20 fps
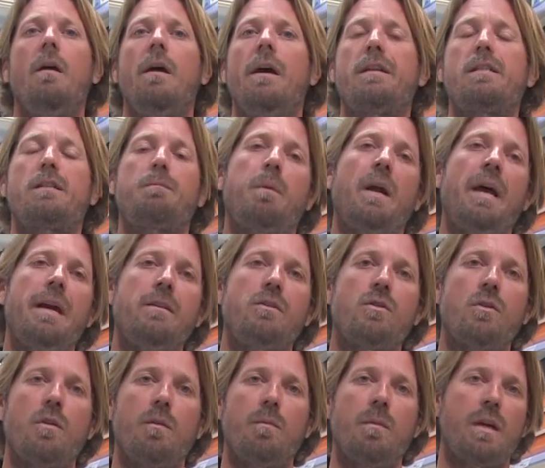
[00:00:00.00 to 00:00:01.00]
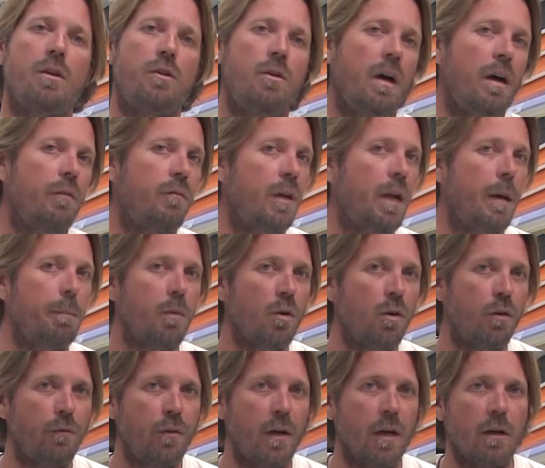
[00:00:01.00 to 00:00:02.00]
explain to them that you have a
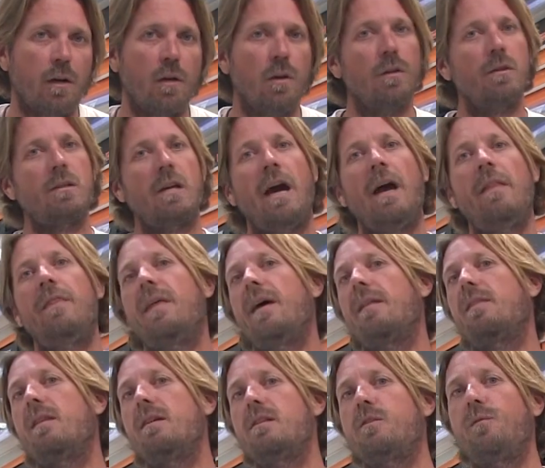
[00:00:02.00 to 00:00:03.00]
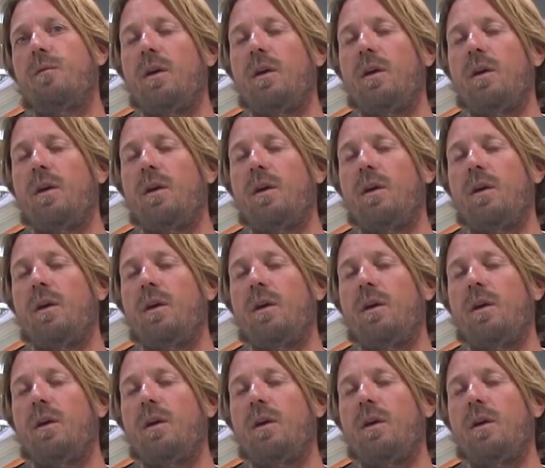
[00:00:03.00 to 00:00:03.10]
number of vehicles and that this